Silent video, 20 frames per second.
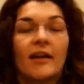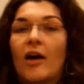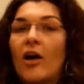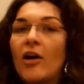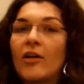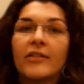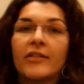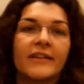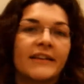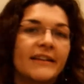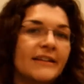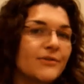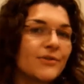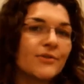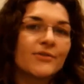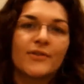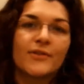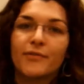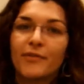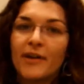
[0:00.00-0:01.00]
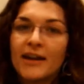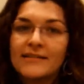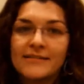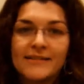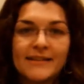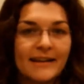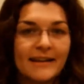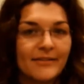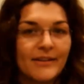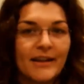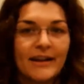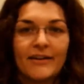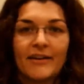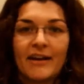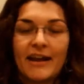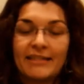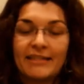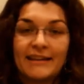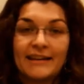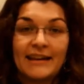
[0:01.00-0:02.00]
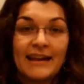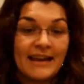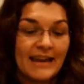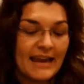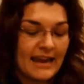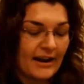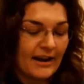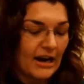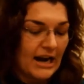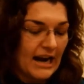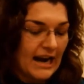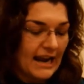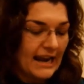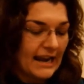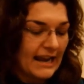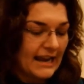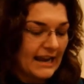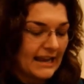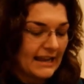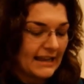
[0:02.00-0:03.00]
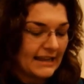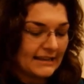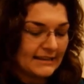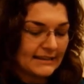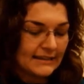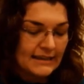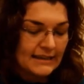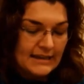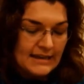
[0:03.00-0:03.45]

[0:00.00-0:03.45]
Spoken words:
all the teachers are friends down there at the daycare, and